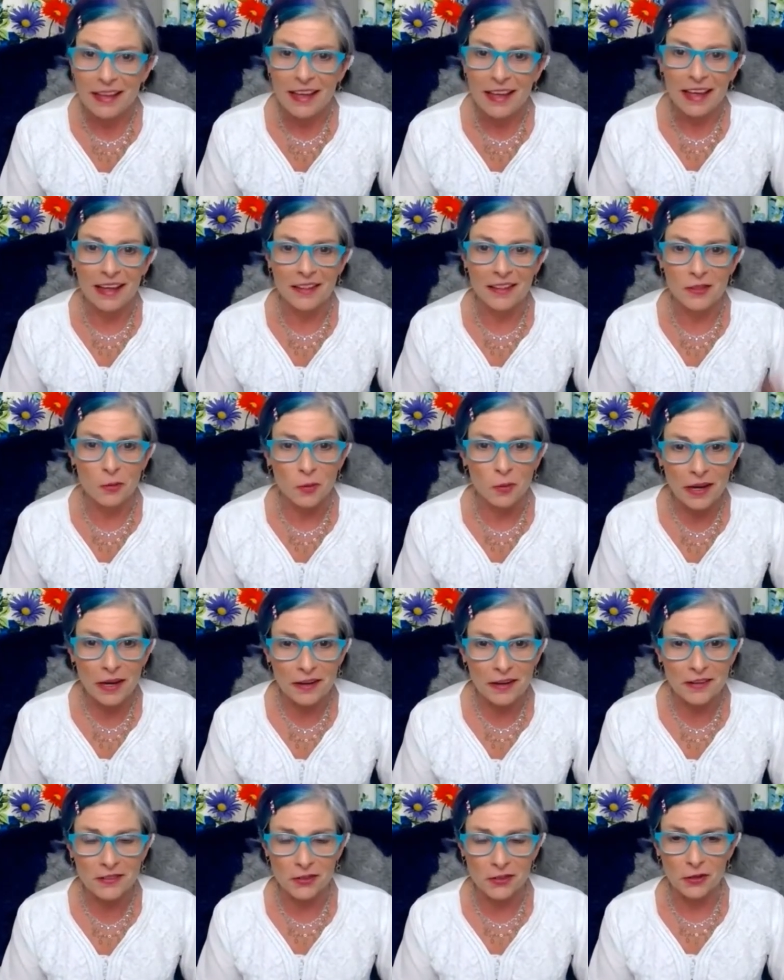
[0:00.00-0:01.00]
And the
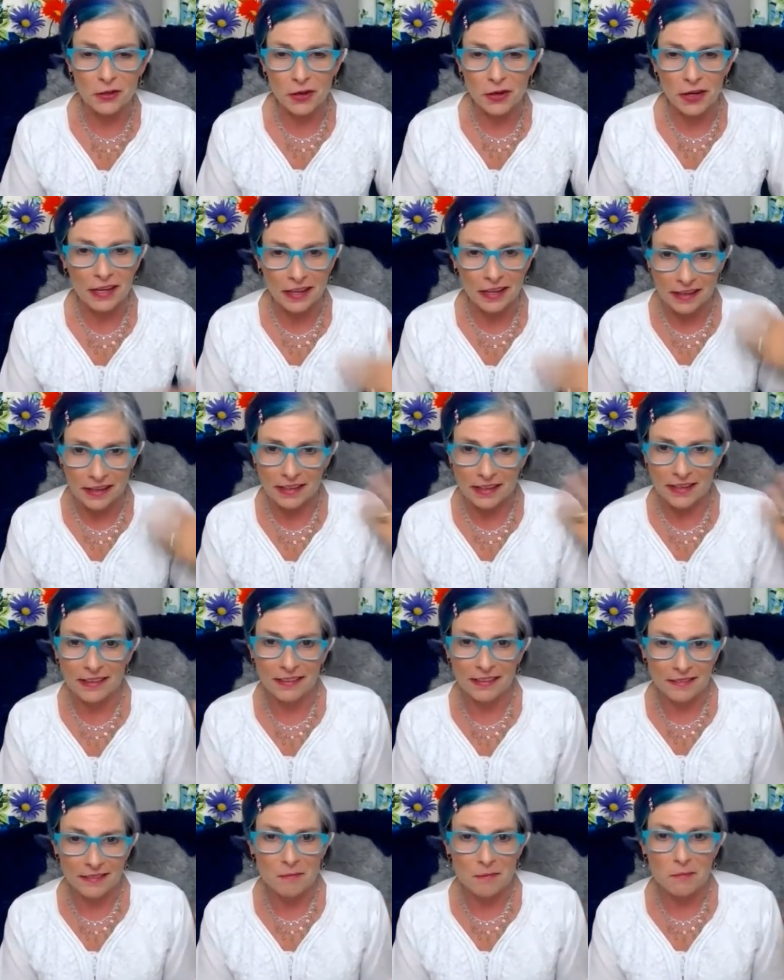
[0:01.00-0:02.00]
wheres are
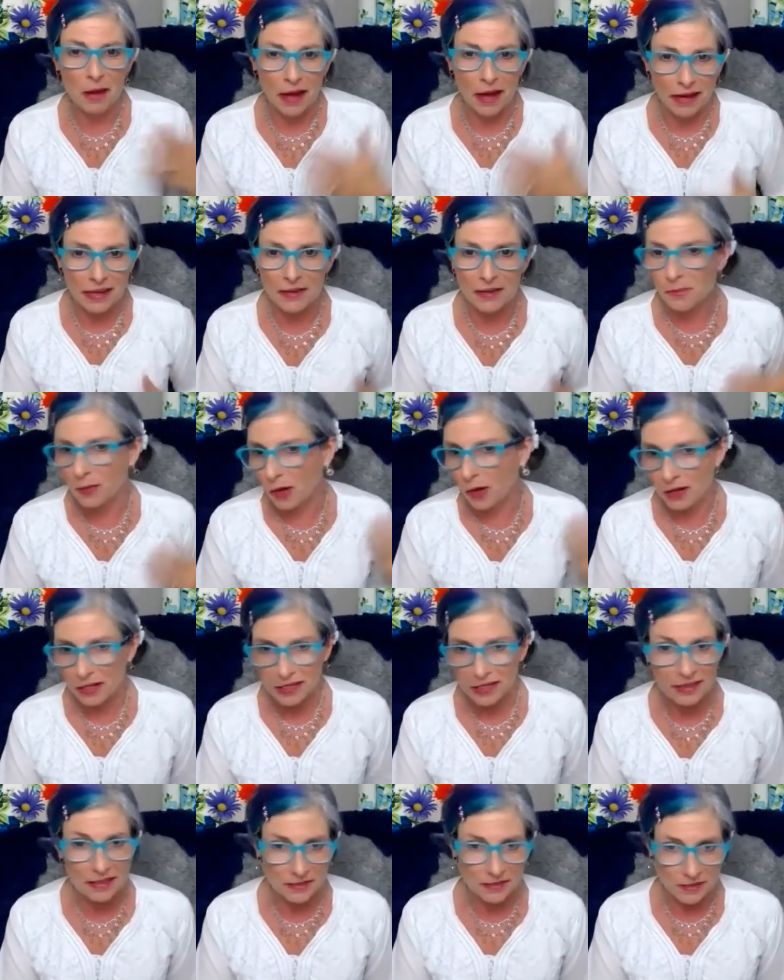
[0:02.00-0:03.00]
in mind,
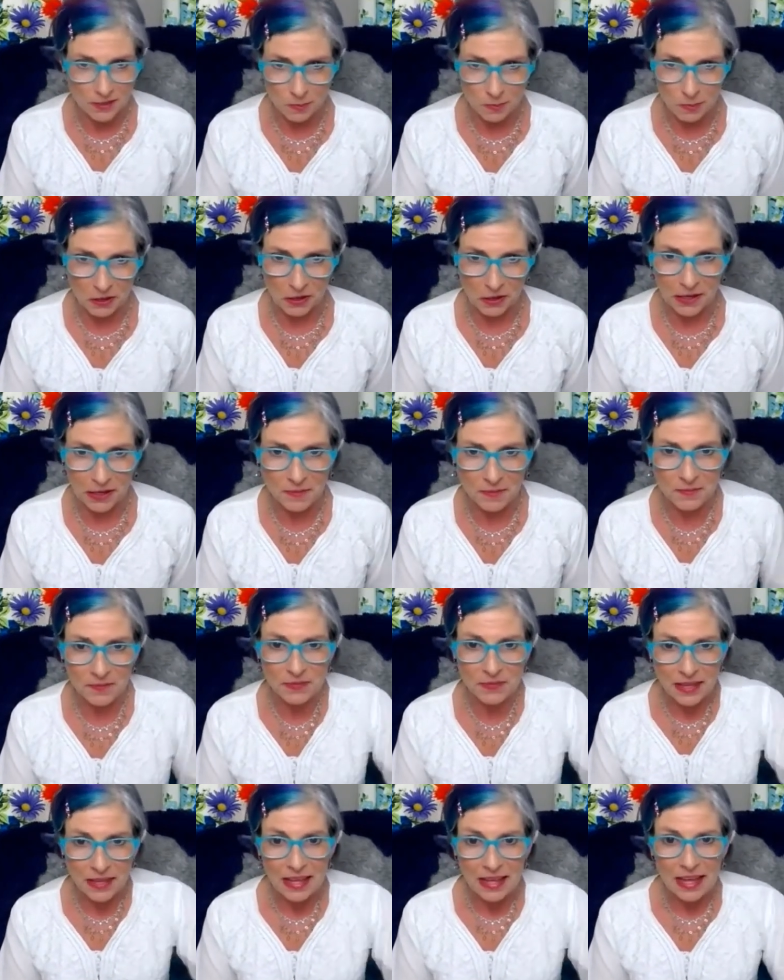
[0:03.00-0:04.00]
body, and spirit.
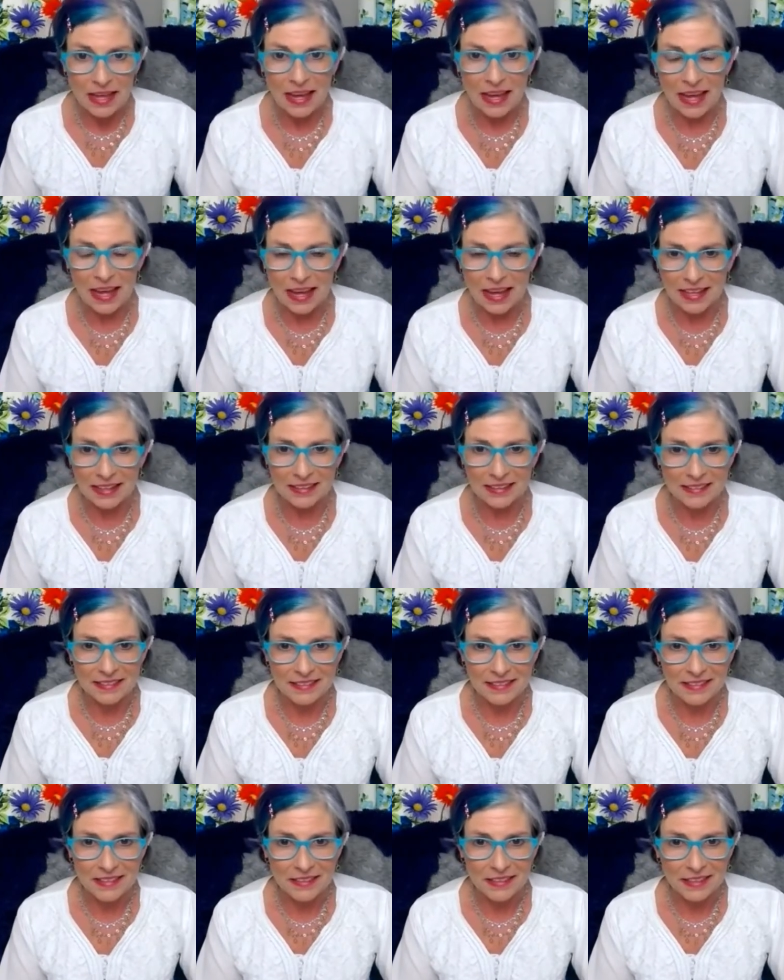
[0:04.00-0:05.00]

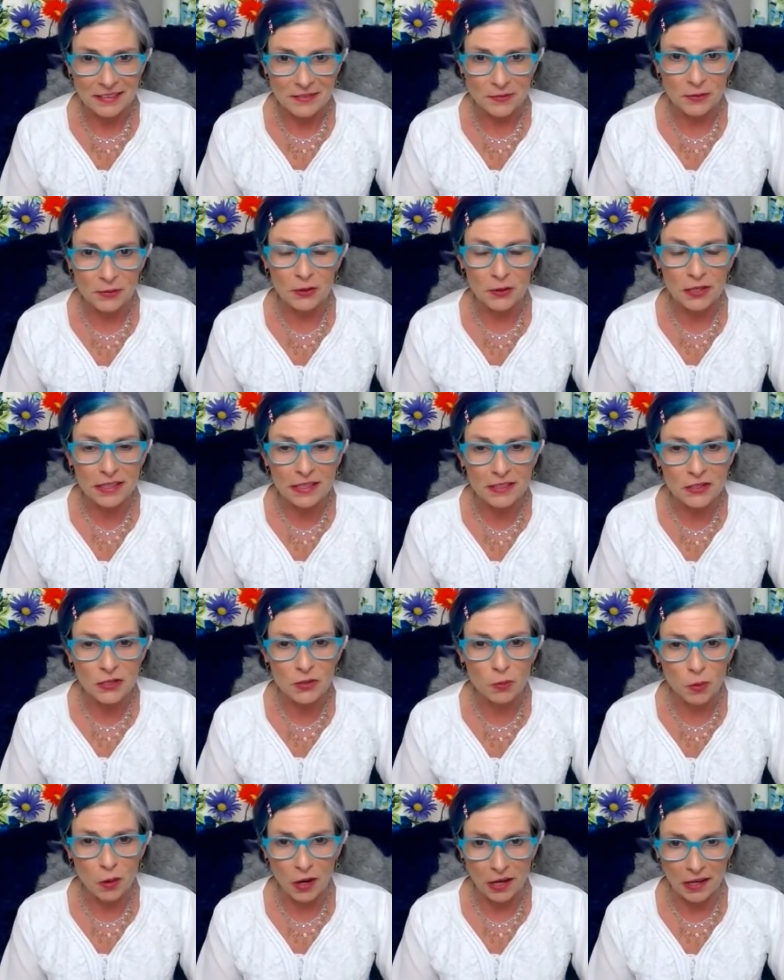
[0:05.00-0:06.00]
And for each
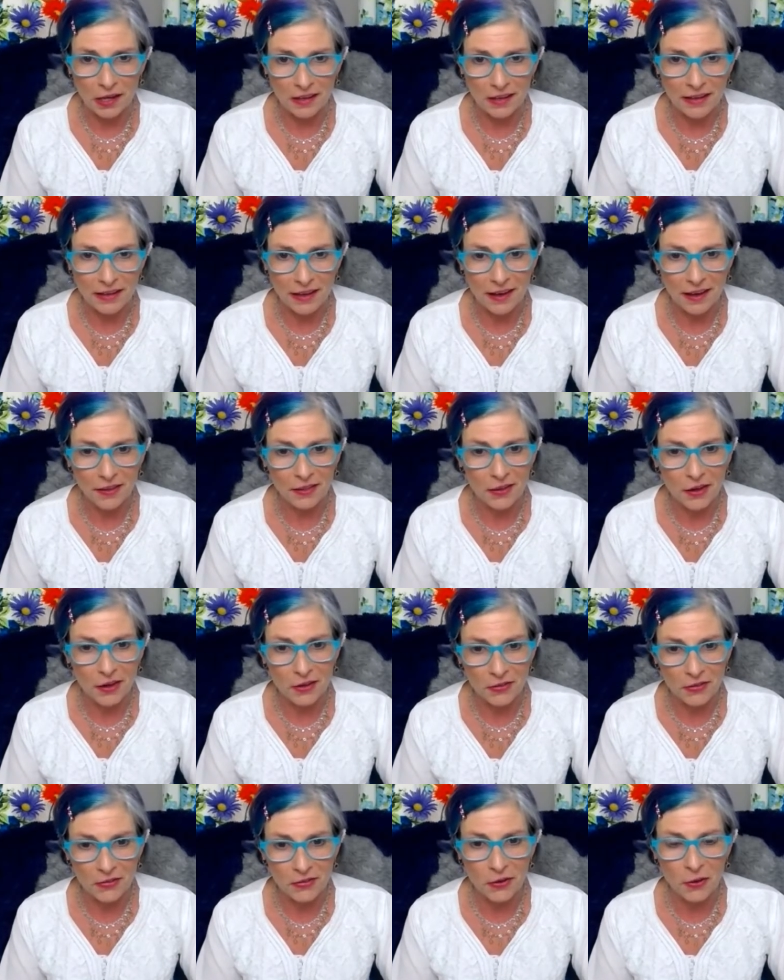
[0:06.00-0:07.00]
one, I'll
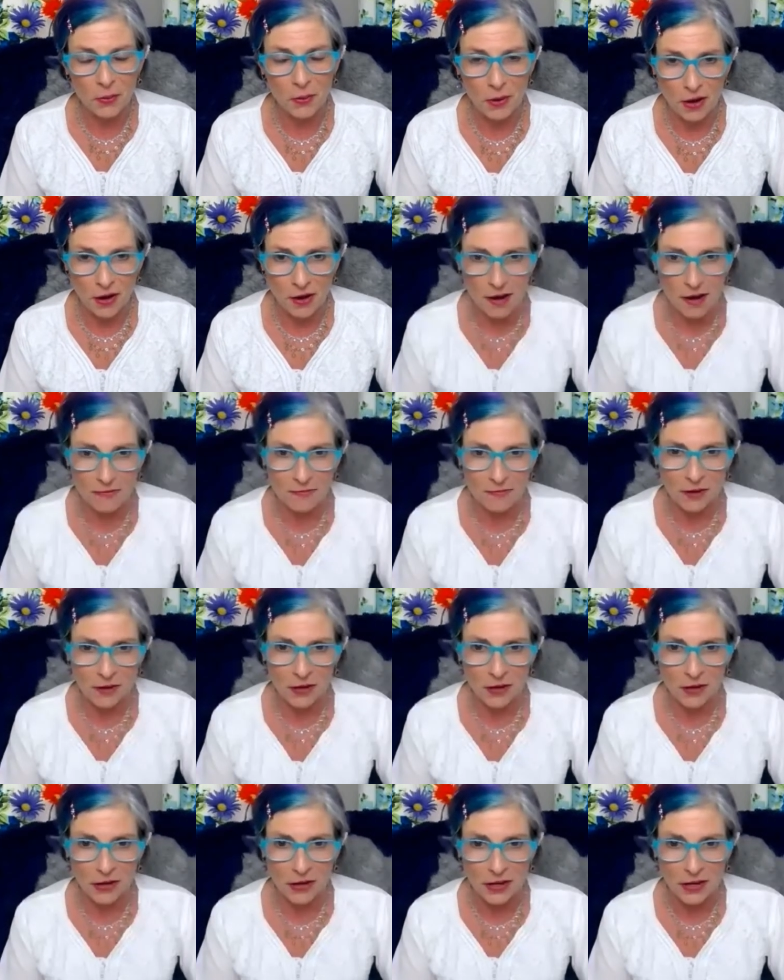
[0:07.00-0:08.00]
also
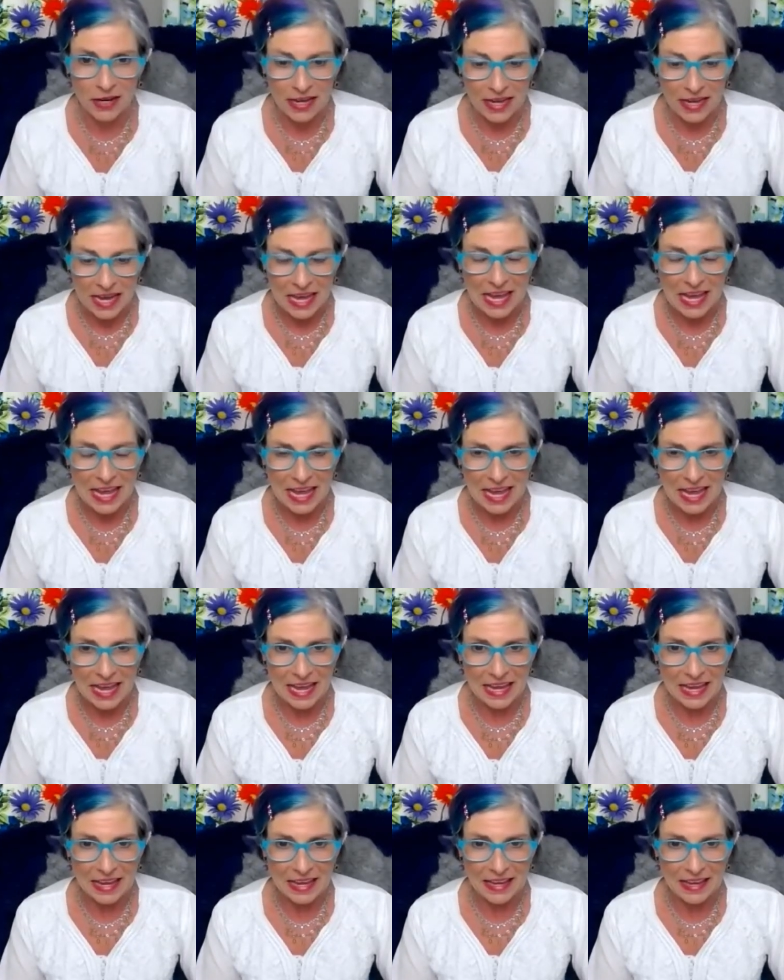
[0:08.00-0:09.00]
offer
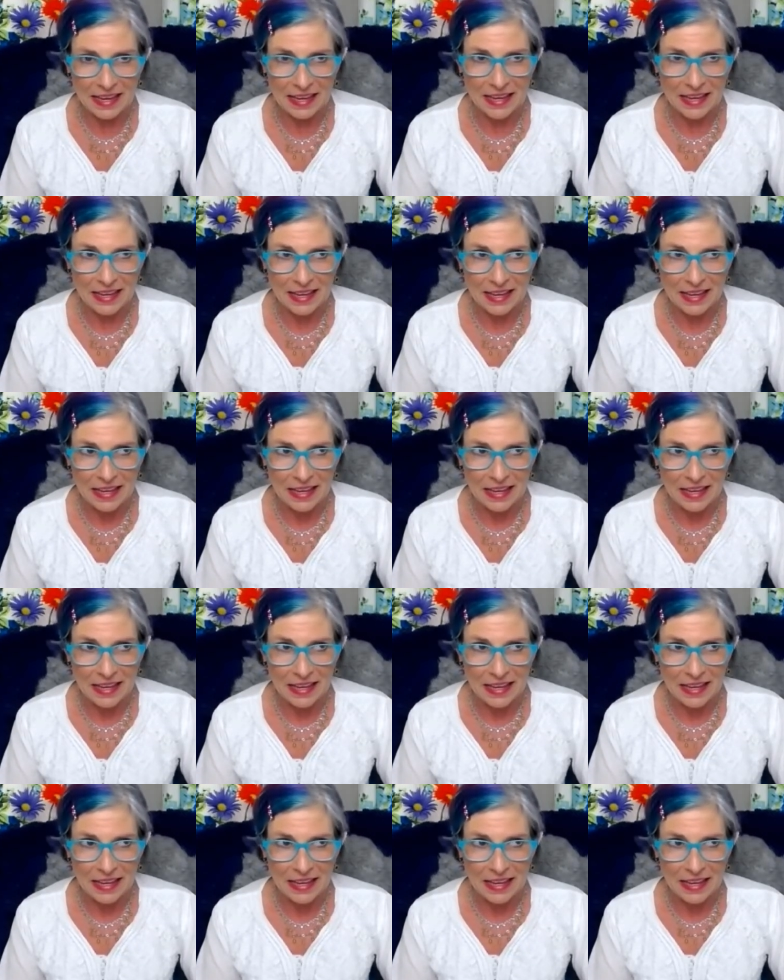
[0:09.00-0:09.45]
a